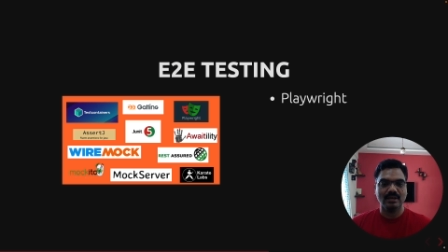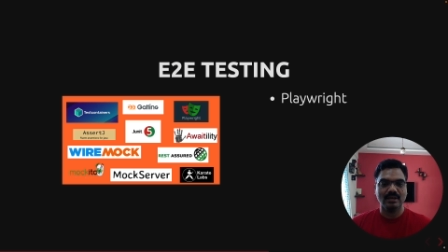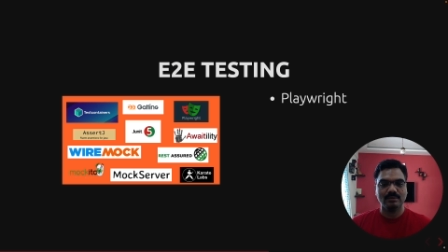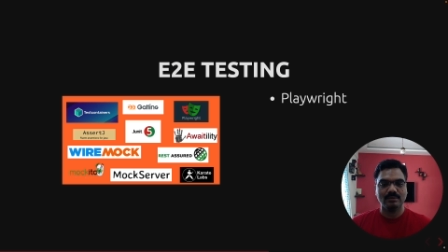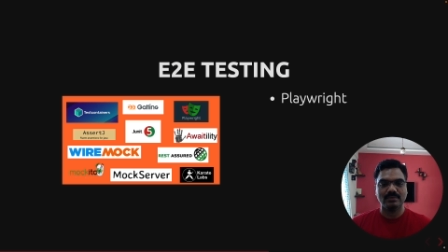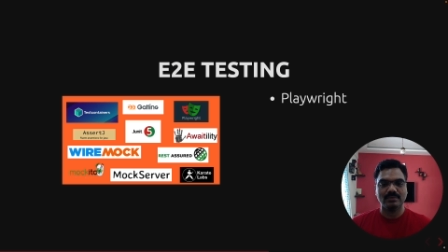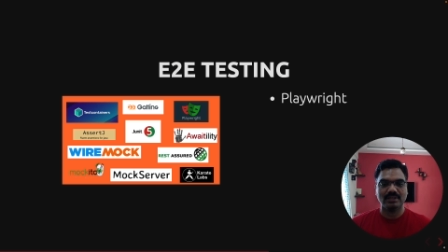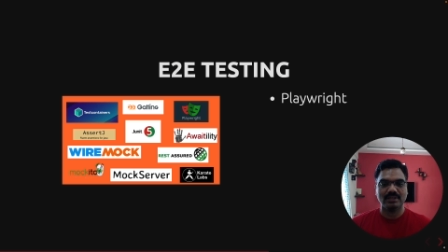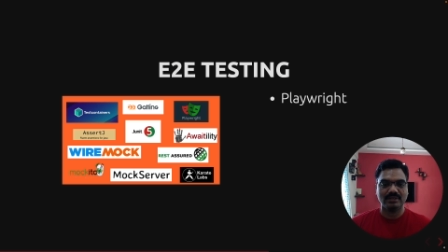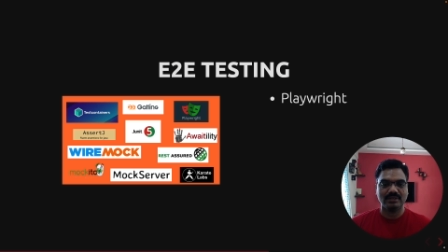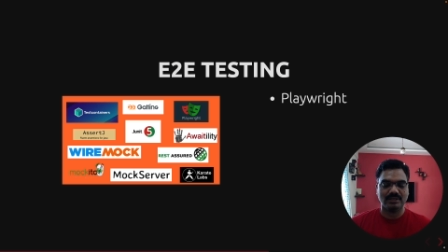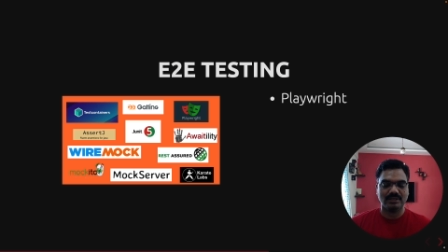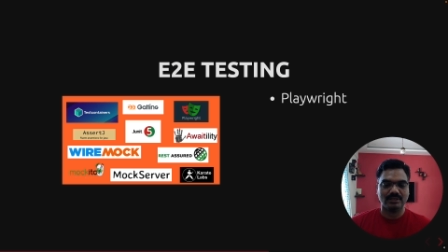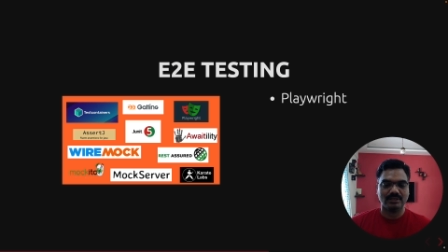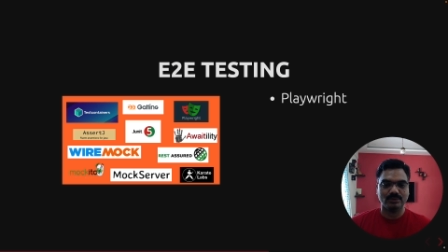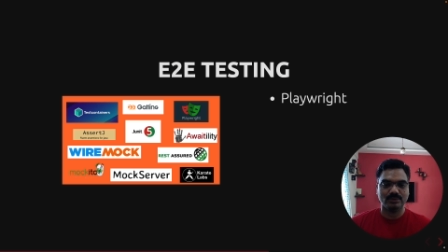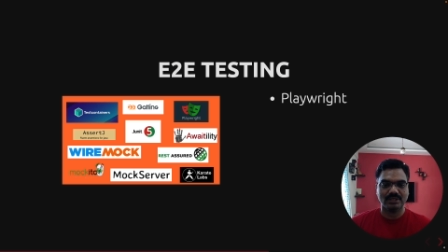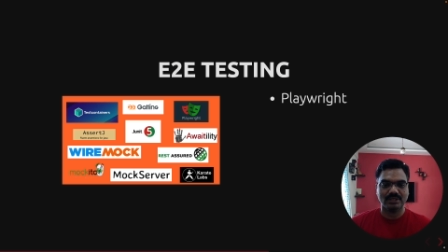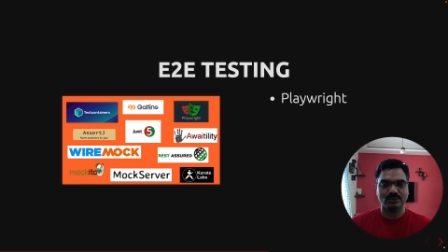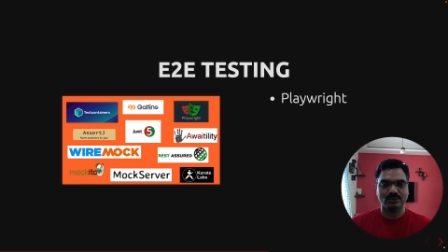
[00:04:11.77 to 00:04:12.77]
but
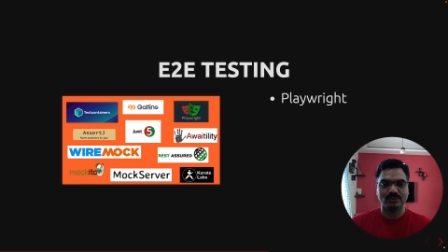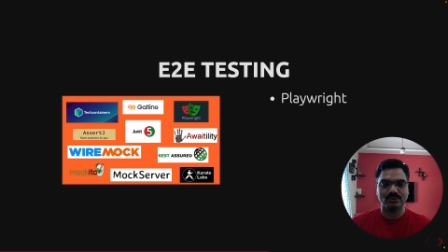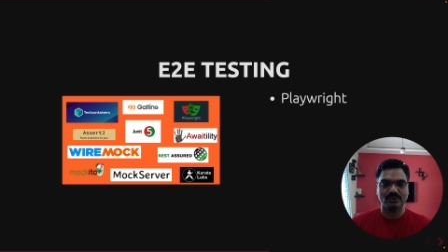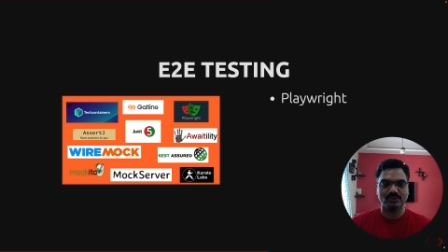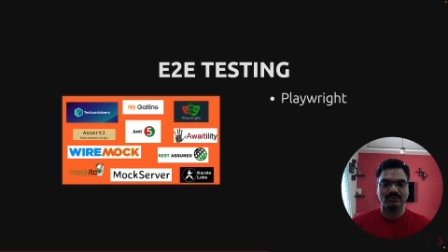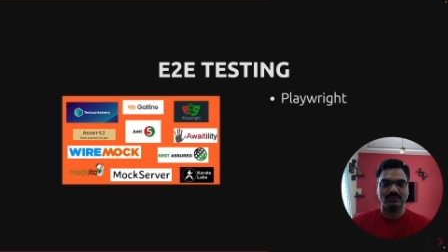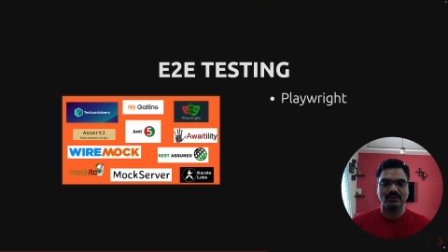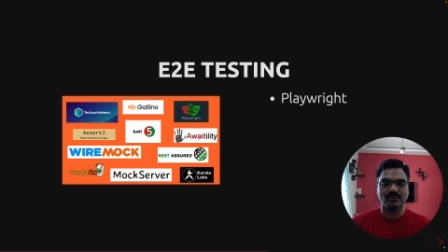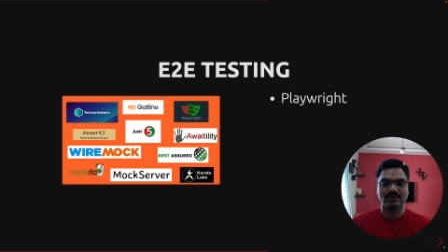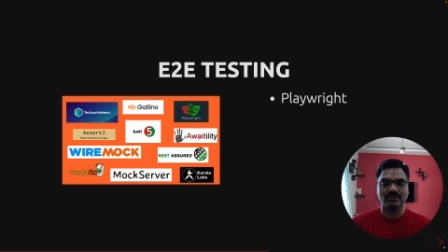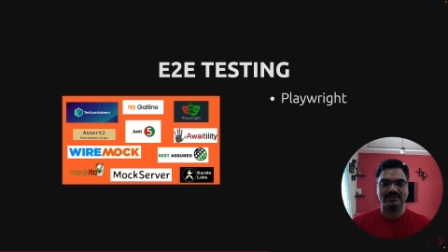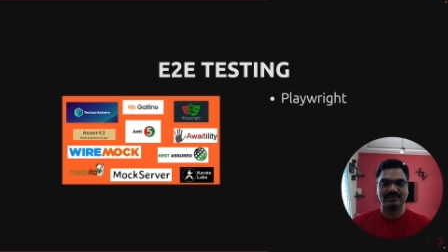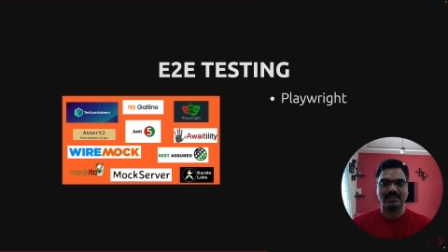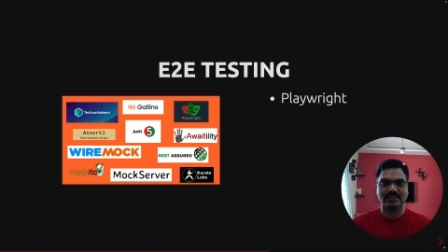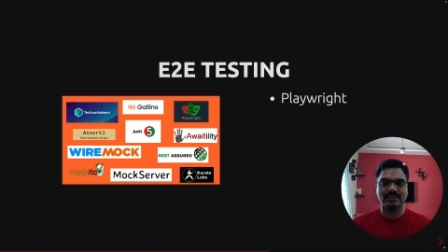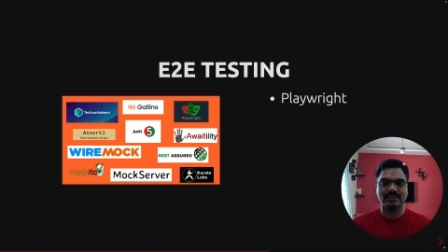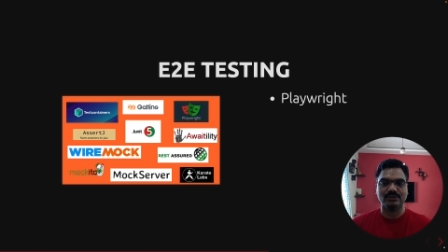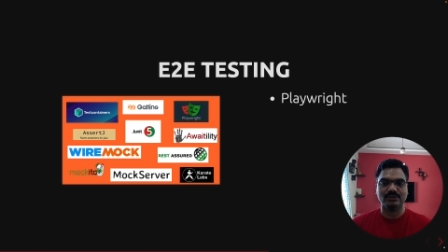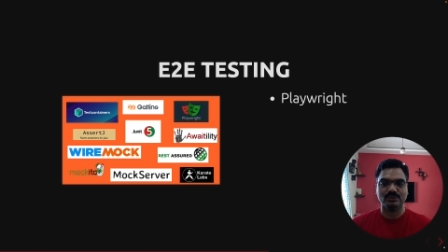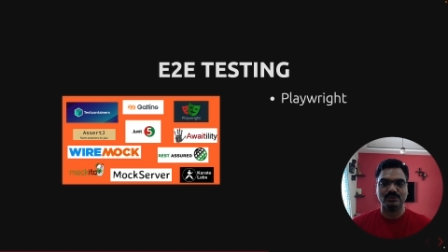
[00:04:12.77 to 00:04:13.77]
we are going to focus
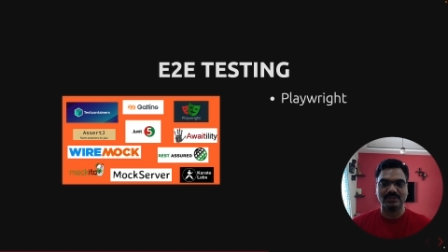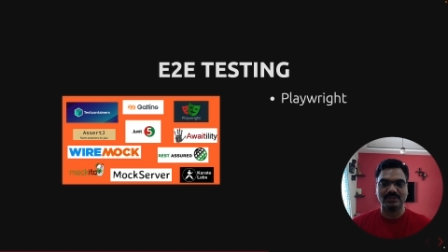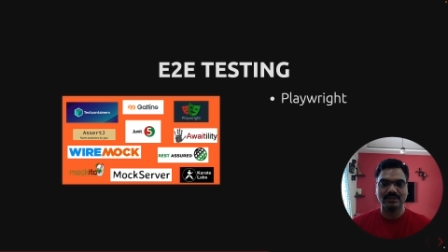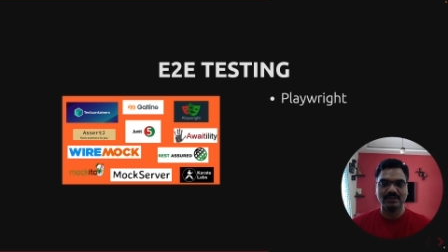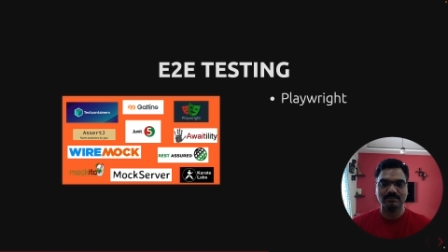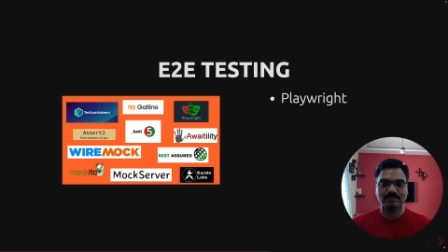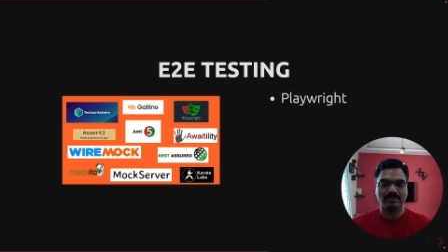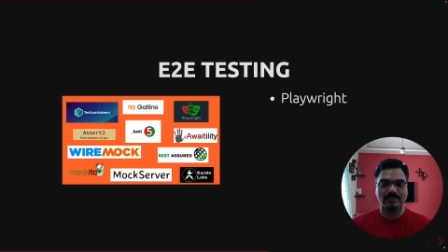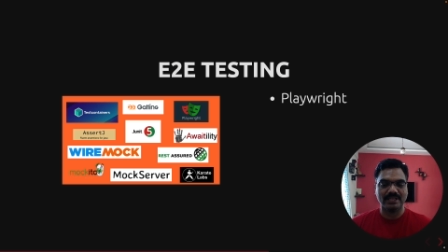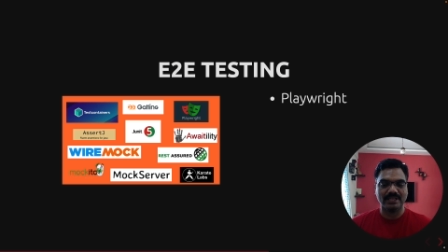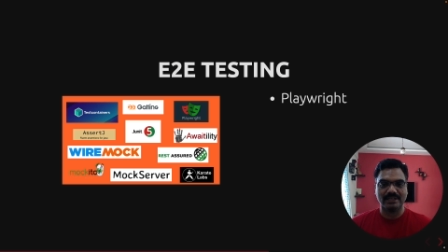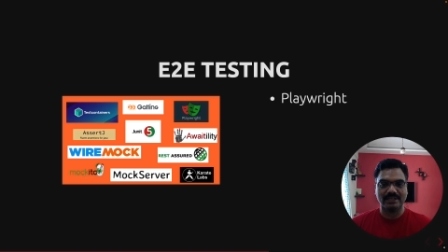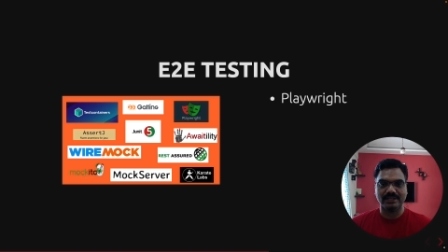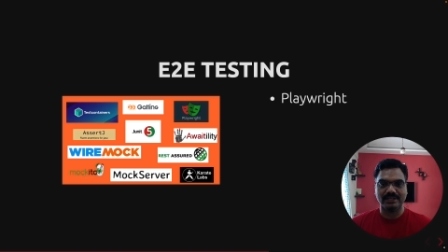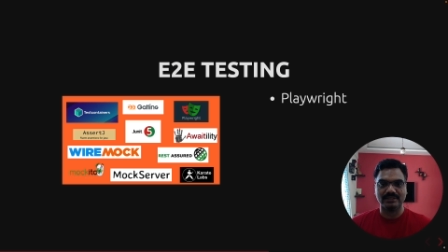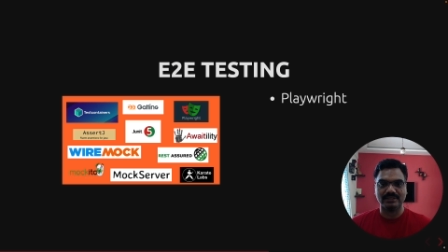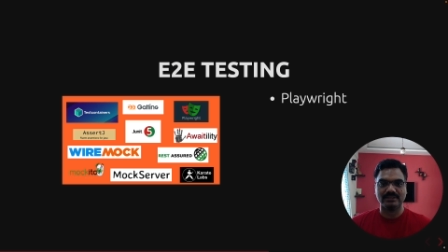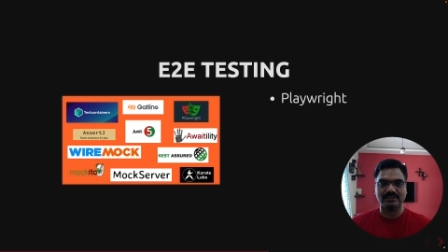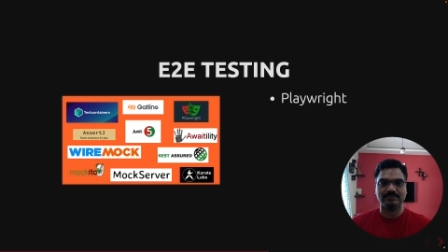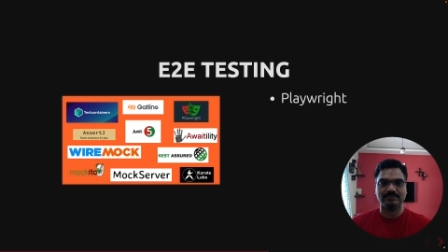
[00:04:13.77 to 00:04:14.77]
on using Playwright.